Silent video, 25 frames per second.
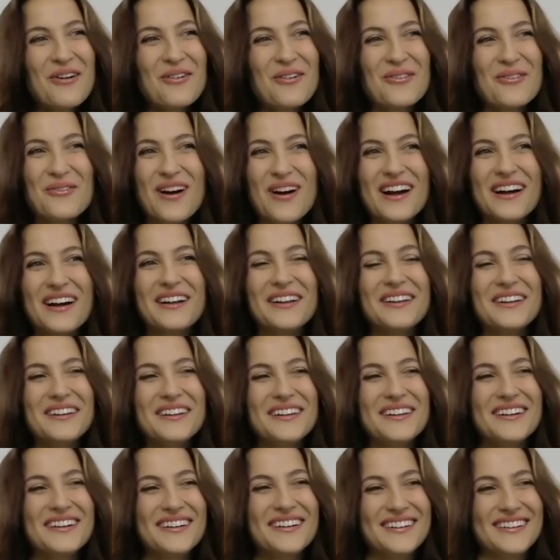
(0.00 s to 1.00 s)

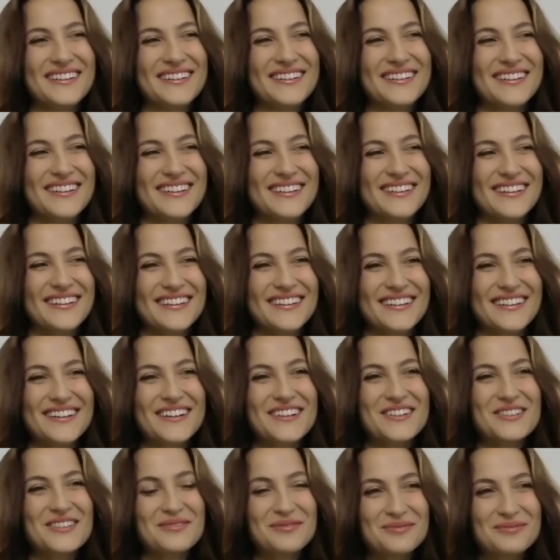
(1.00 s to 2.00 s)
Well,
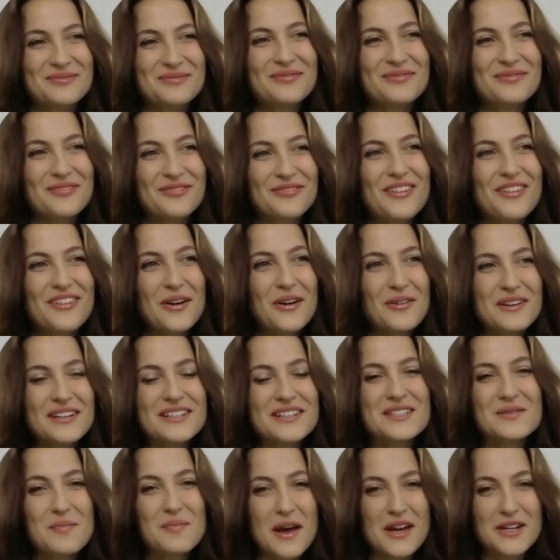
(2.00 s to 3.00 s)
very
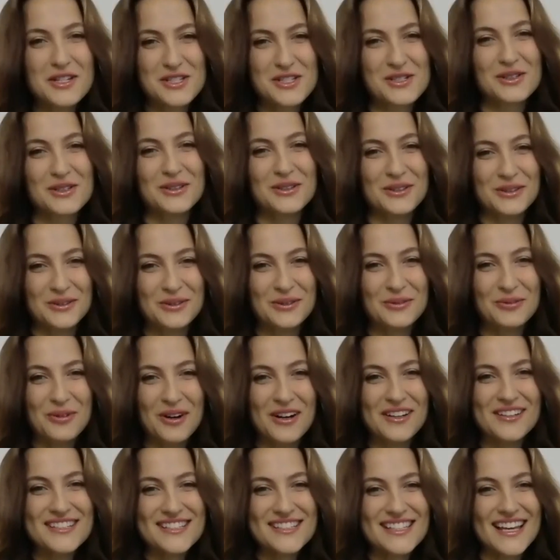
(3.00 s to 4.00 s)
special
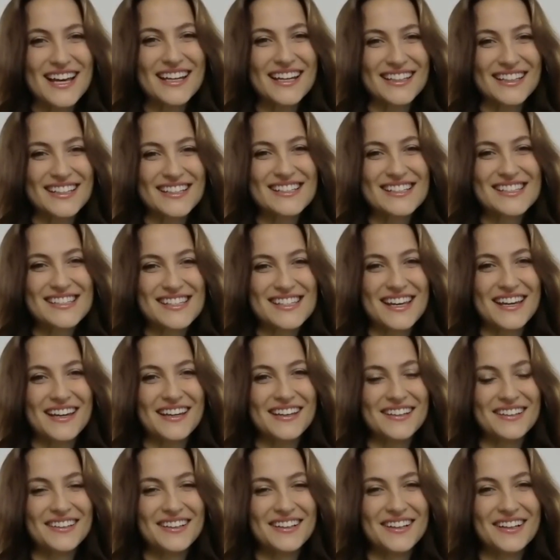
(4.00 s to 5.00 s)
ones, I can
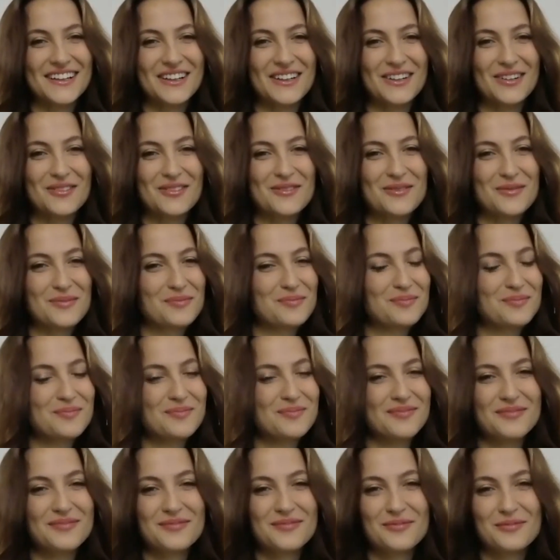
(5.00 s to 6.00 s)
say,
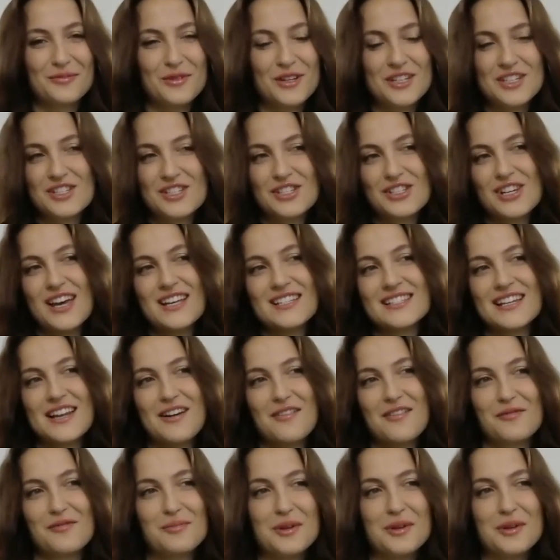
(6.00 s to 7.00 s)
which has
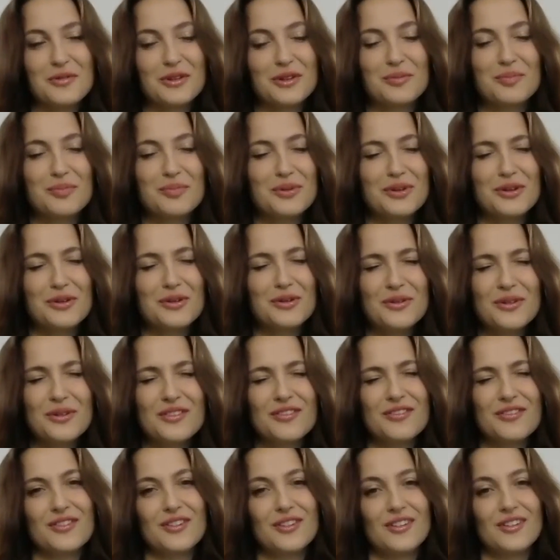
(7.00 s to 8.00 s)
left me with
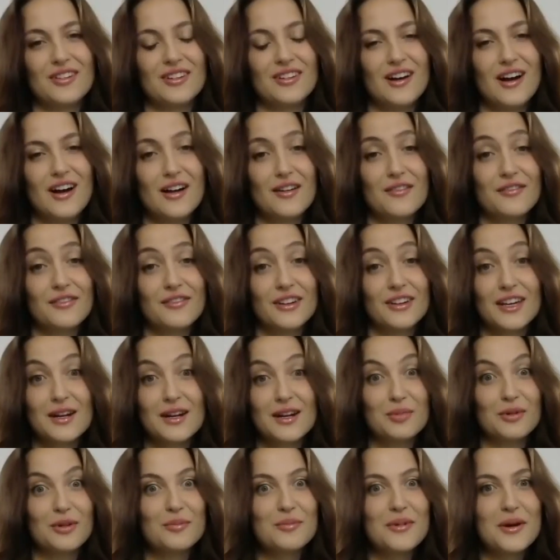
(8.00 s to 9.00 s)
beautiful,
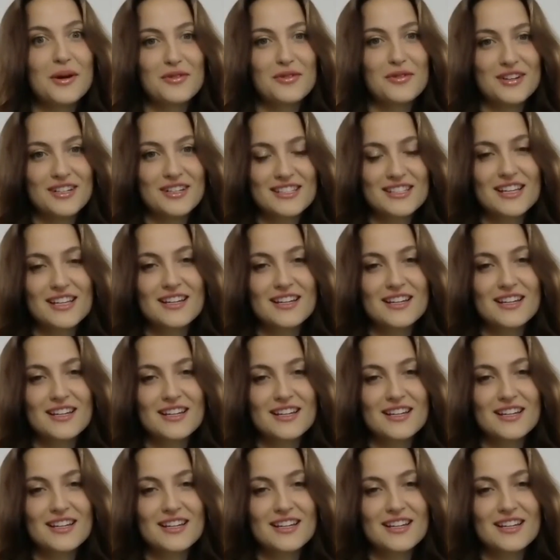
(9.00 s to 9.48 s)
unforgettable memories,